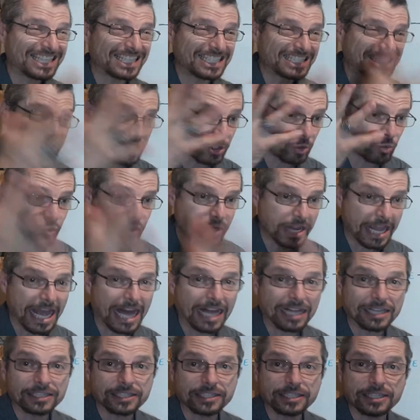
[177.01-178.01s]
is the
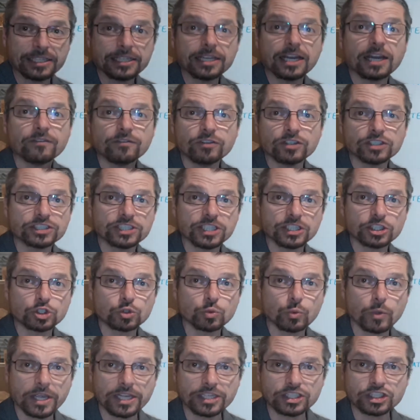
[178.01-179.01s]
reality of your
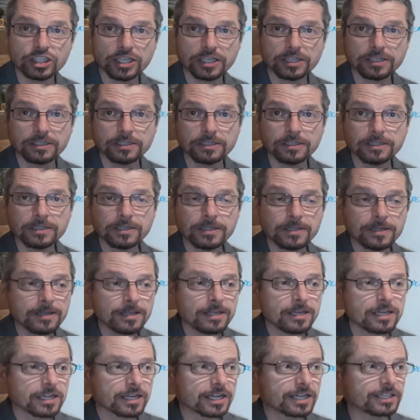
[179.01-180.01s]

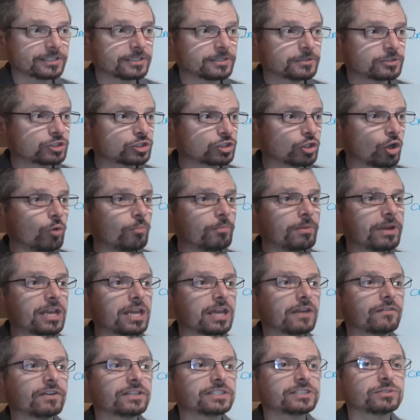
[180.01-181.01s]
situation? Because so
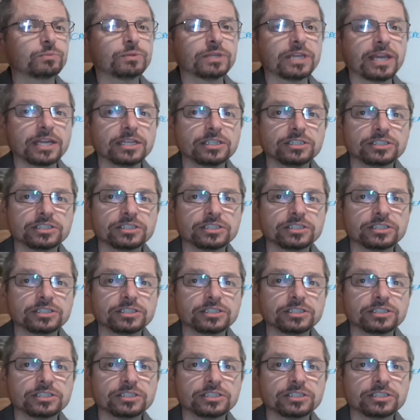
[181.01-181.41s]
many of us, we get